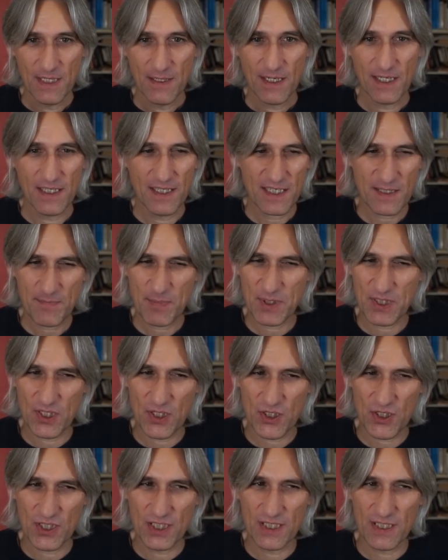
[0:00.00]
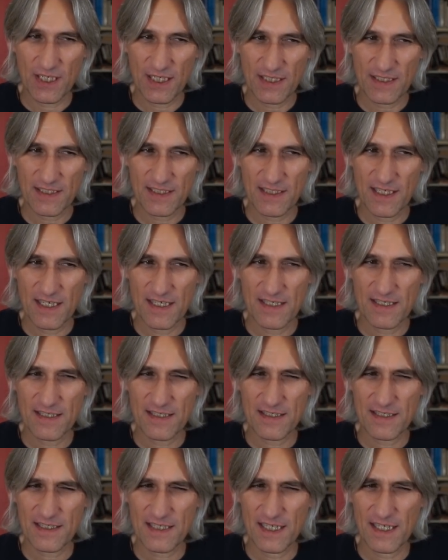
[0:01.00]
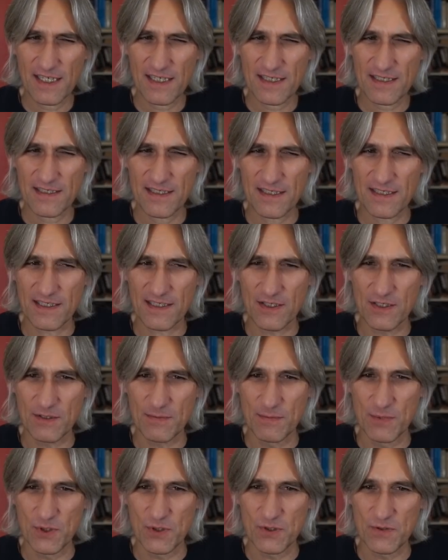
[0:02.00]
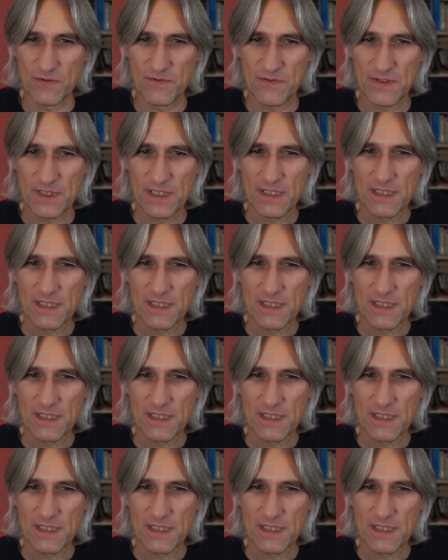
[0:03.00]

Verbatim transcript: In this position, knight c6 is a good move,